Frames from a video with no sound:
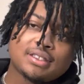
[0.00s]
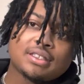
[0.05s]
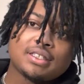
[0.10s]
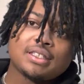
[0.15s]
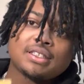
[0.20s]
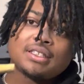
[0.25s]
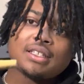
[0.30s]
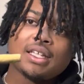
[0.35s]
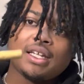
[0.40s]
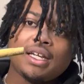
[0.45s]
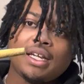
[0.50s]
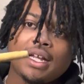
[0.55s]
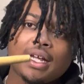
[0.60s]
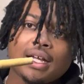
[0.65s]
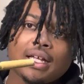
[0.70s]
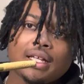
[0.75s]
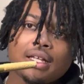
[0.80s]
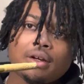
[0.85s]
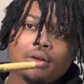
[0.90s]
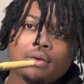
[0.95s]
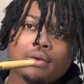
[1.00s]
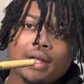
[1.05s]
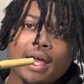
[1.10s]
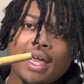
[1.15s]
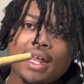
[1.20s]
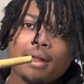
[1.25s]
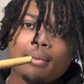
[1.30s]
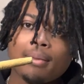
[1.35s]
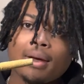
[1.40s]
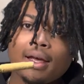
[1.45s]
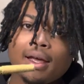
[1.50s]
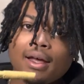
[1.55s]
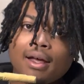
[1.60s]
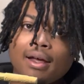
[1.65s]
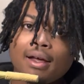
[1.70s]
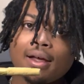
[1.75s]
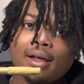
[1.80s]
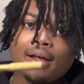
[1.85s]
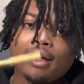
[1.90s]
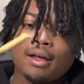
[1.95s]
It's literally like little dynamite.
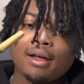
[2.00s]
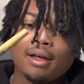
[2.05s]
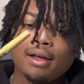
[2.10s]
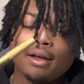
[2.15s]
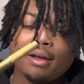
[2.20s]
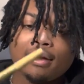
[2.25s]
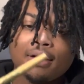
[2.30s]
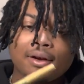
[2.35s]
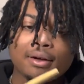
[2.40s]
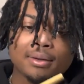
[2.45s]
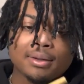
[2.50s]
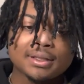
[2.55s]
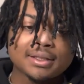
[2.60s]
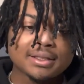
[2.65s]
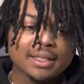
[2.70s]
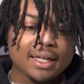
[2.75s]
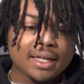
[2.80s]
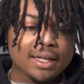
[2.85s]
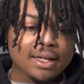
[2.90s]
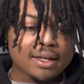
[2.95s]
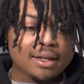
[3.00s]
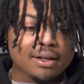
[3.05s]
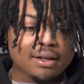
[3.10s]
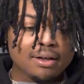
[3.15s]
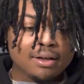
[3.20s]
You know what I'm saying?